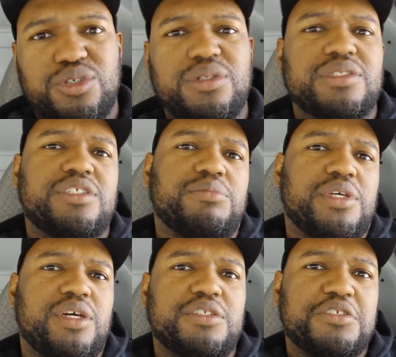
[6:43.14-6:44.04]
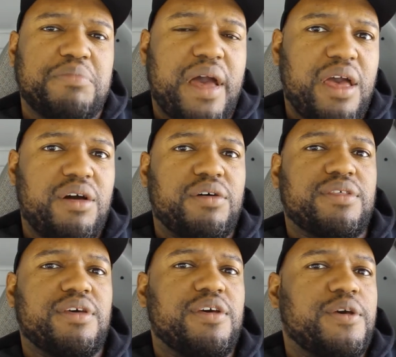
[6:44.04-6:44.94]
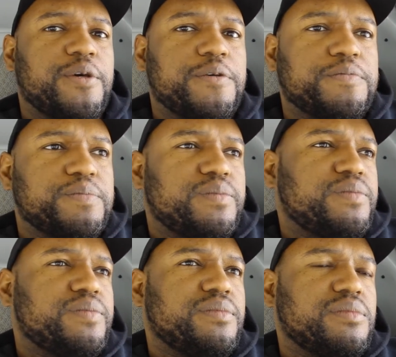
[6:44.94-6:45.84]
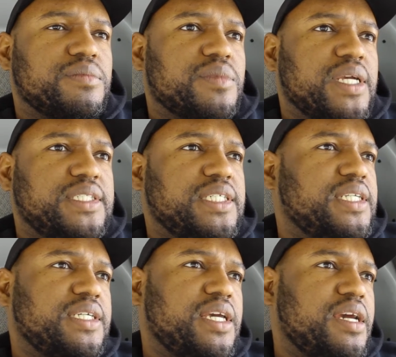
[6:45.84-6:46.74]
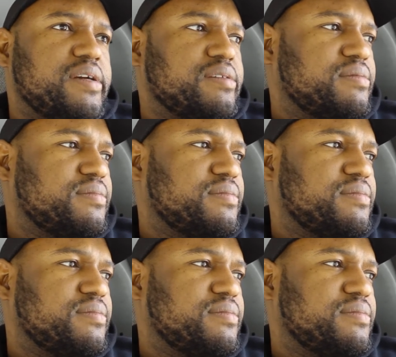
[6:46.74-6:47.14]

you do this to me? This is my health. And she didn't care.